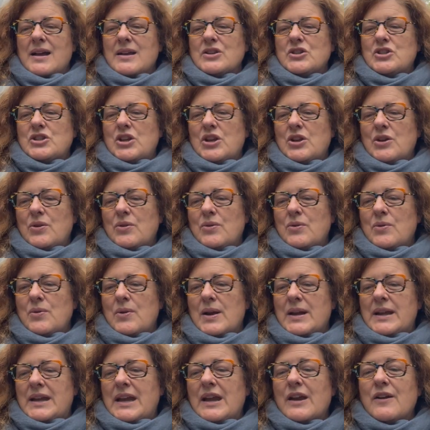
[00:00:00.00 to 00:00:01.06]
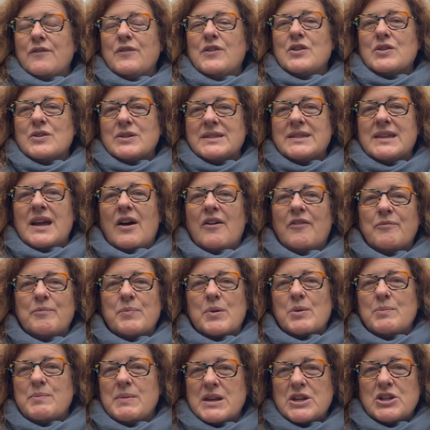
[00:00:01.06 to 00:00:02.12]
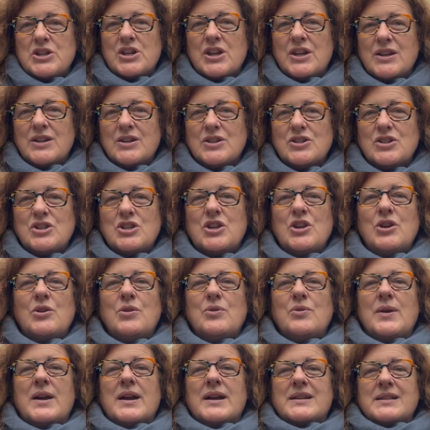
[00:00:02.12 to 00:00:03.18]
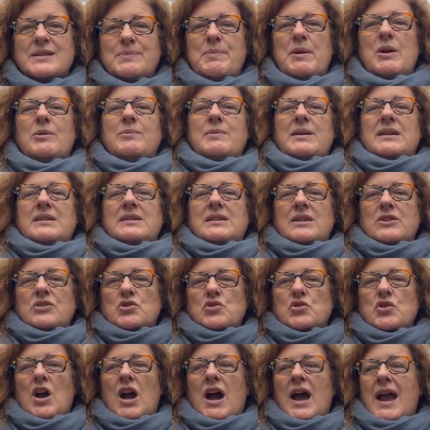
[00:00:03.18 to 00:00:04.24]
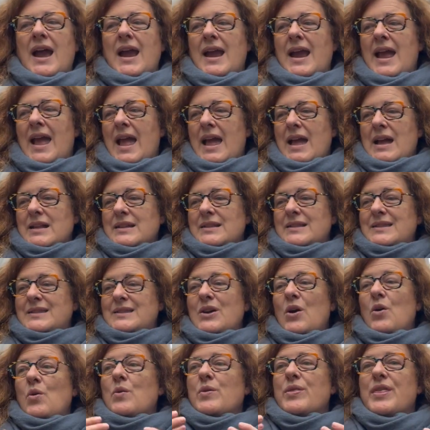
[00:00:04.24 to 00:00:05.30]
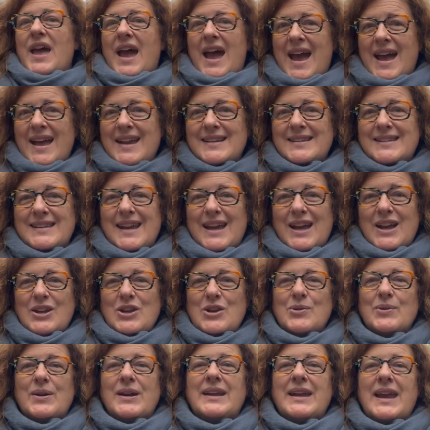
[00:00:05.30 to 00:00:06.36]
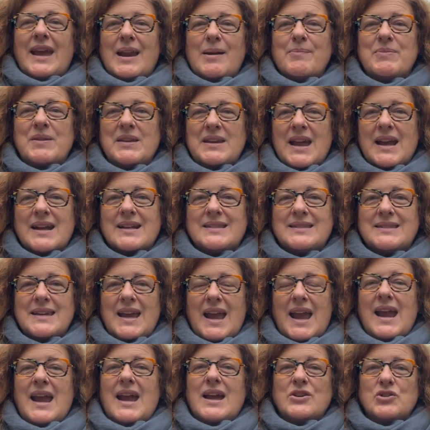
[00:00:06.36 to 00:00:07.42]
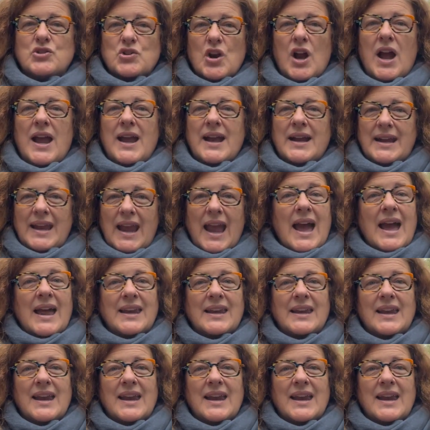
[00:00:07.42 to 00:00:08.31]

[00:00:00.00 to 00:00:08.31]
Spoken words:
to give yourself permission to experiment and try, so that you can get up the next day and try again.